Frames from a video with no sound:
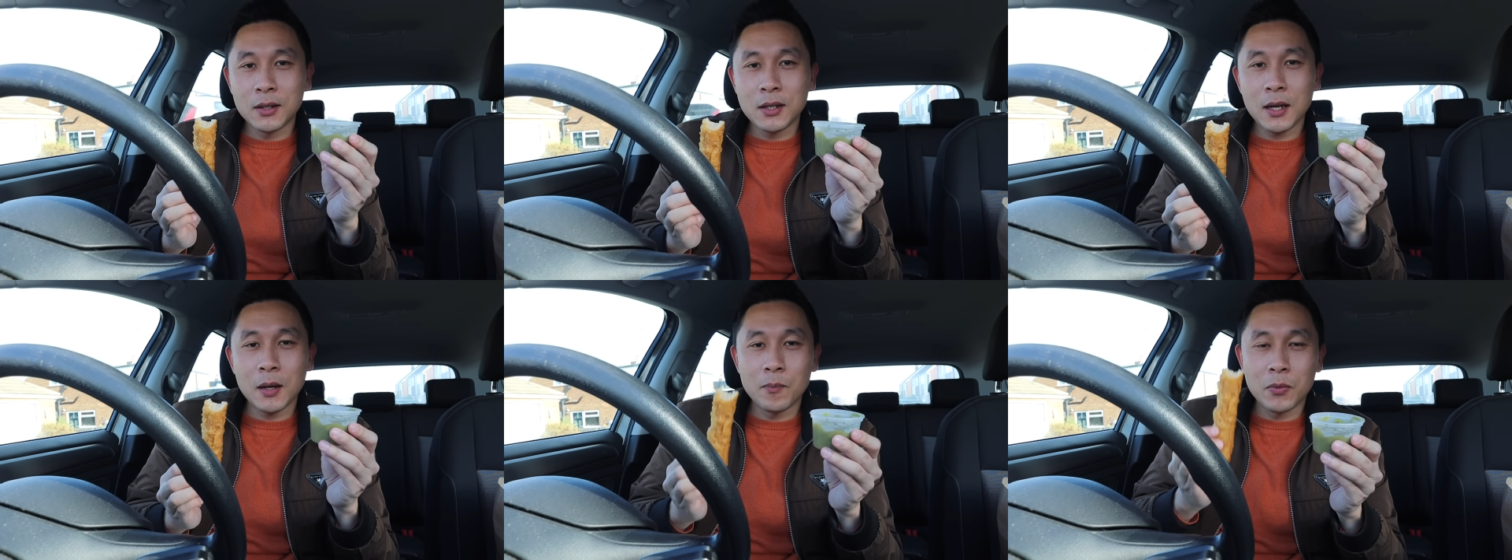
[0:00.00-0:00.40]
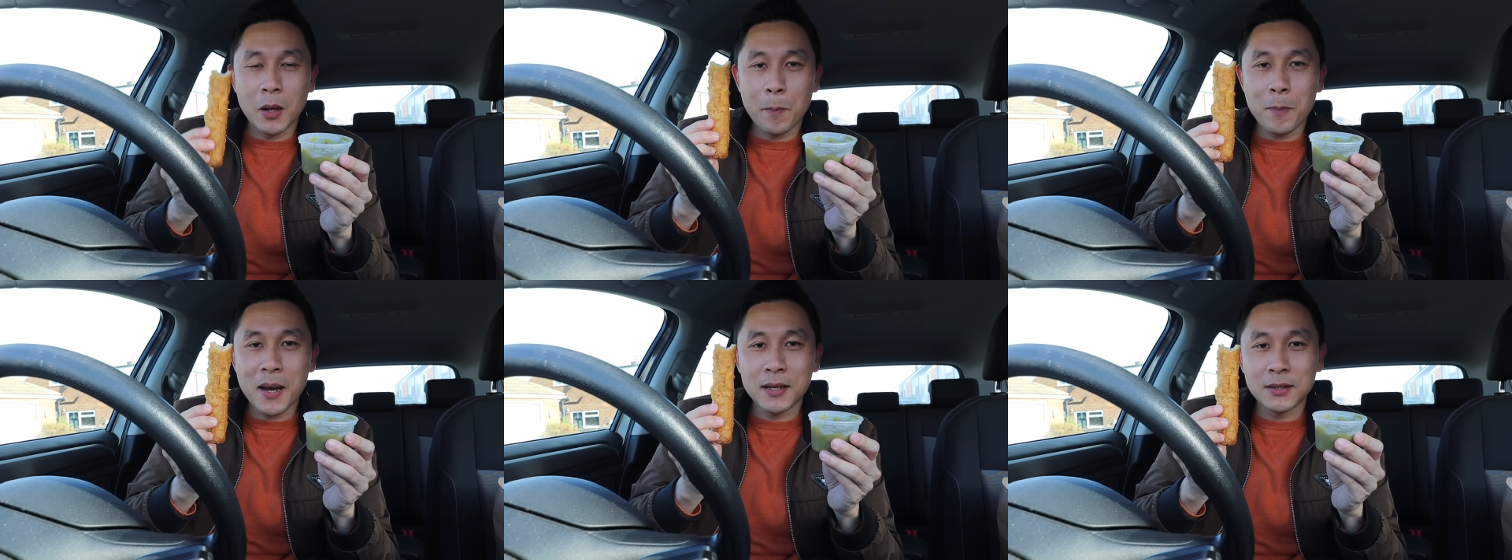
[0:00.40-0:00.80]
dip
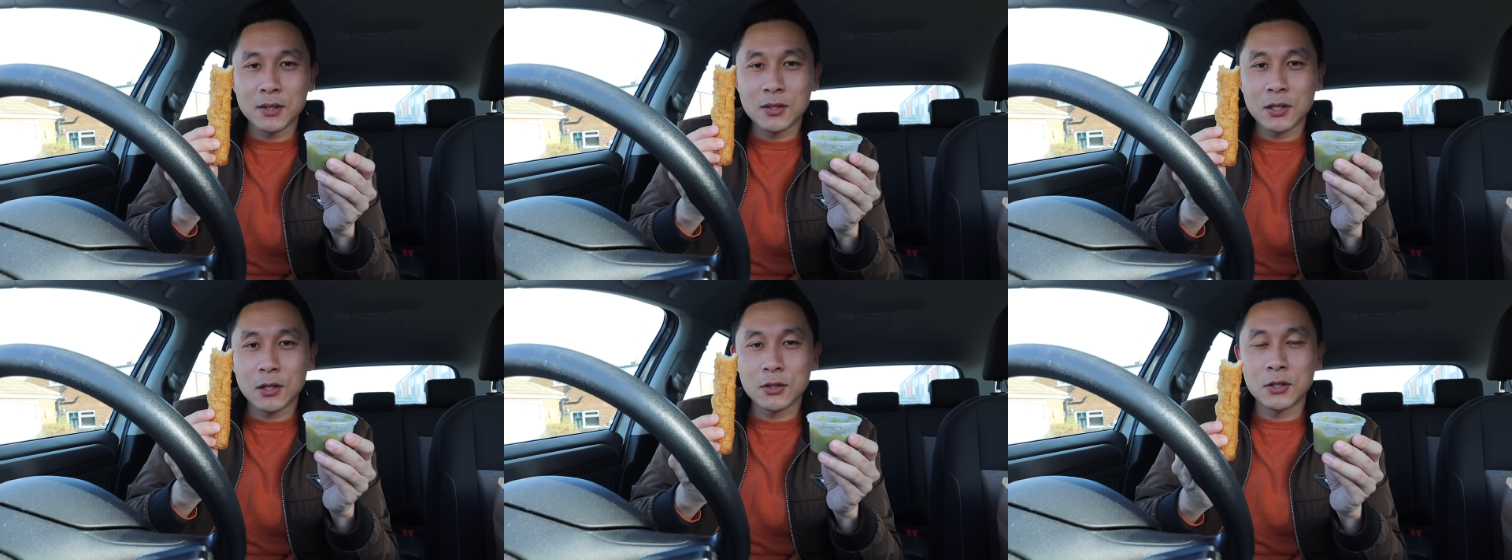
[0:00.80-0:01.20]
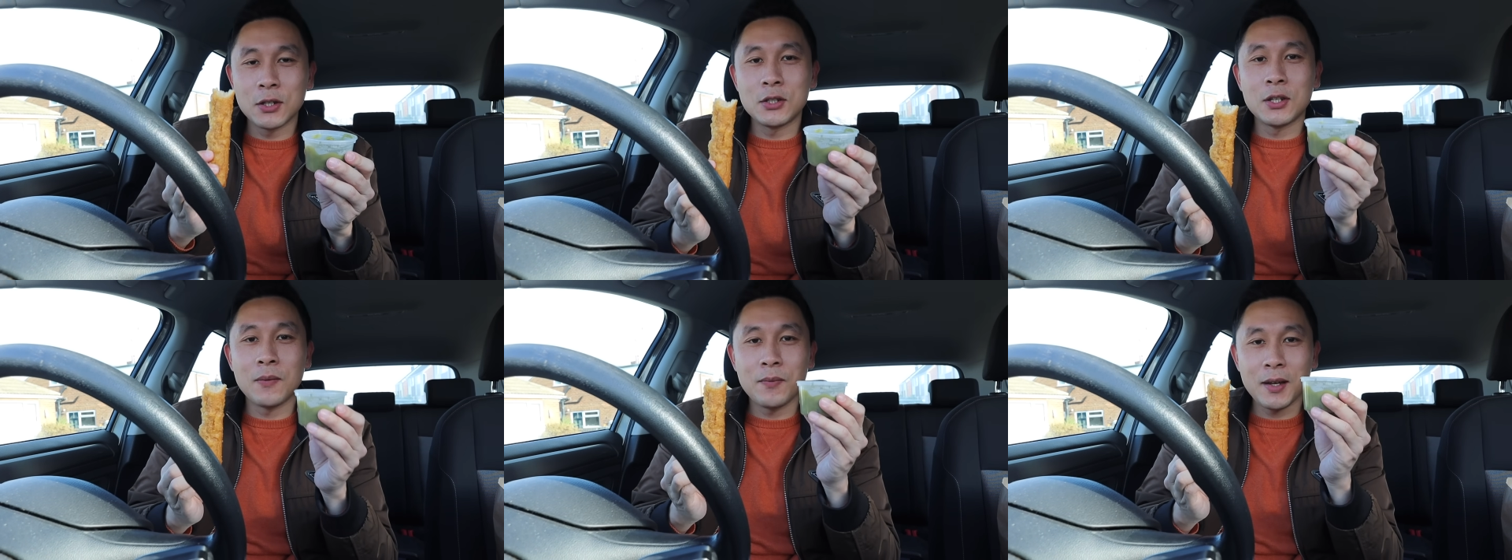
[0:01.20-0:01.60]
the battered
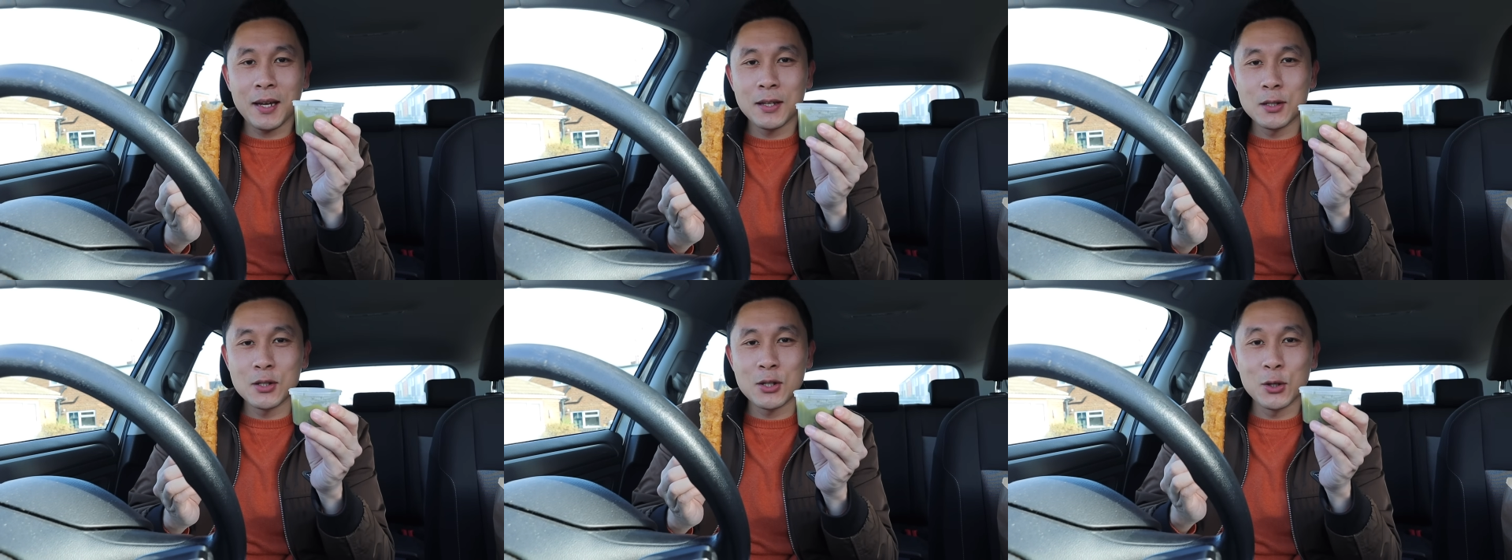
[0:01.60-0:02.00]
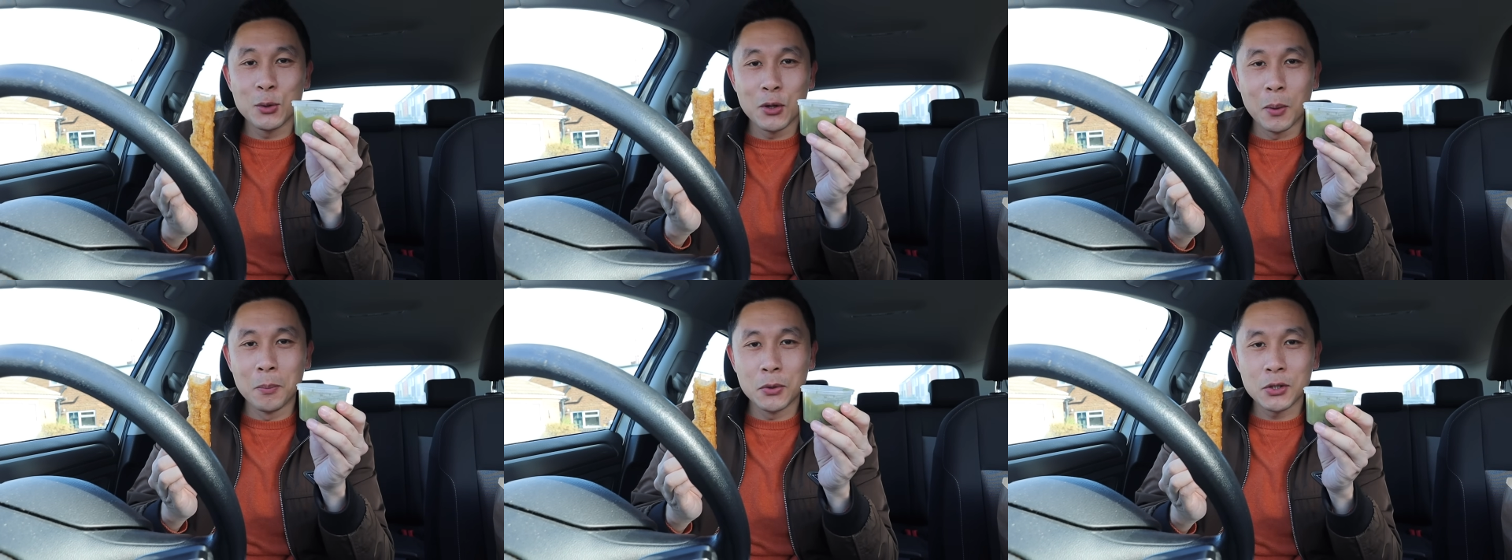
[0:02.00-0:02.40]
sausage
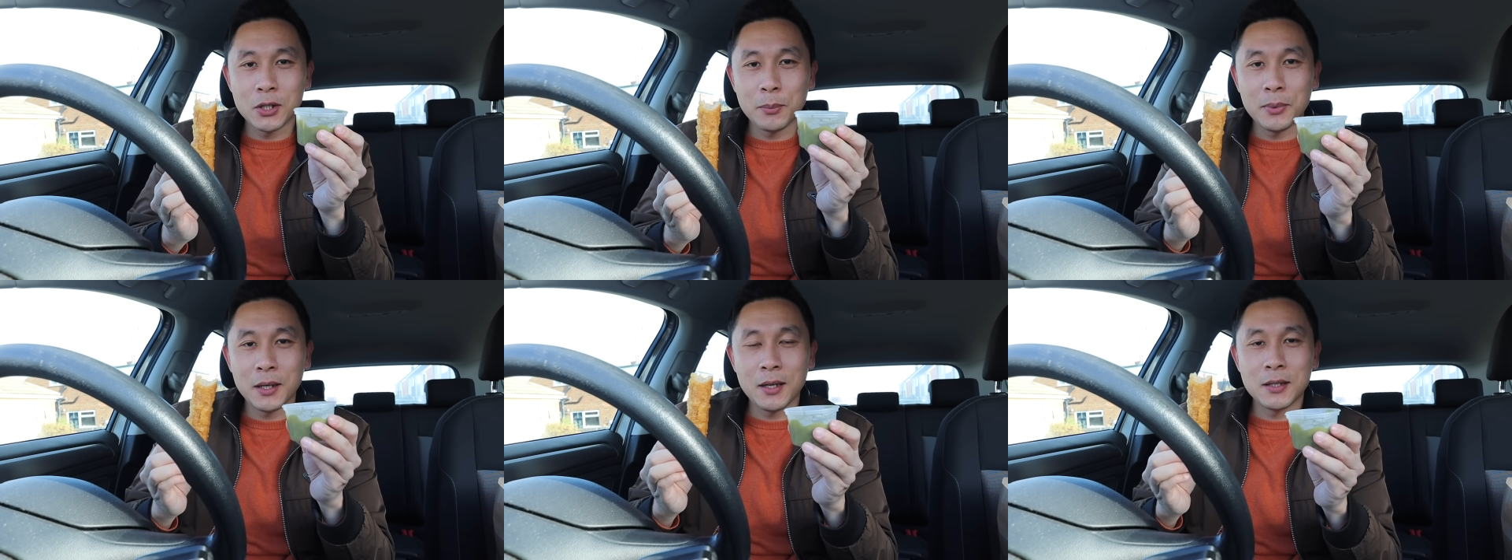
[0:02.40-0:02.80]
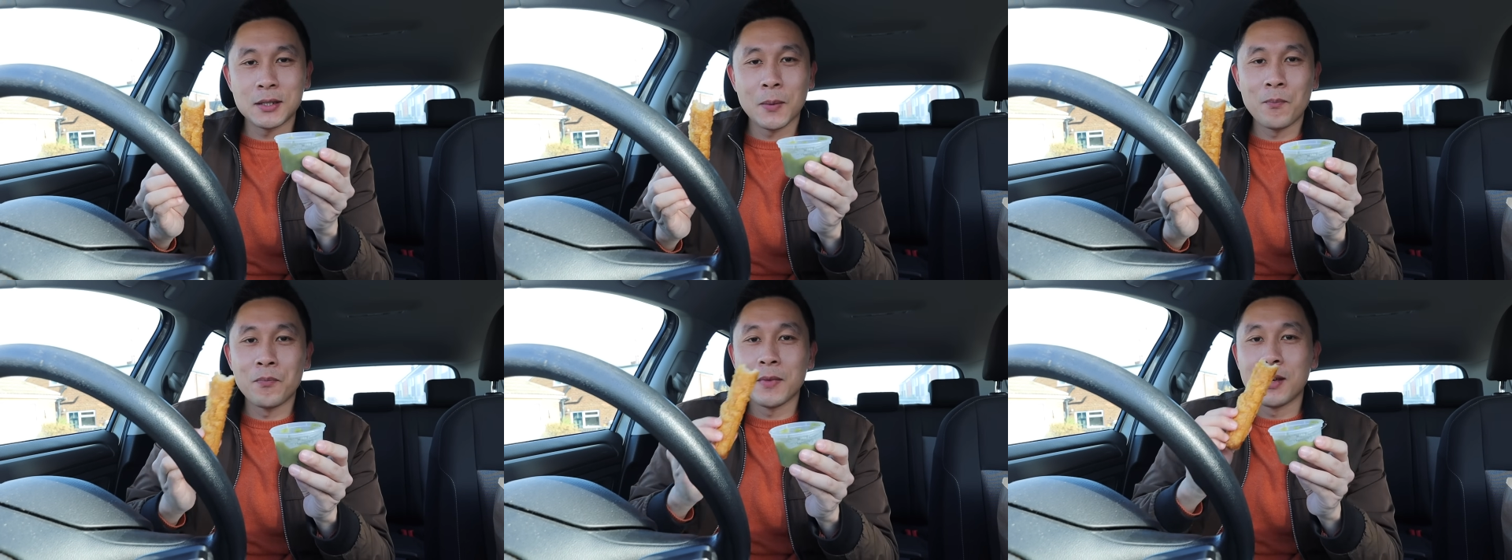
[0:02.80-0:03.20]
into the mushy peas.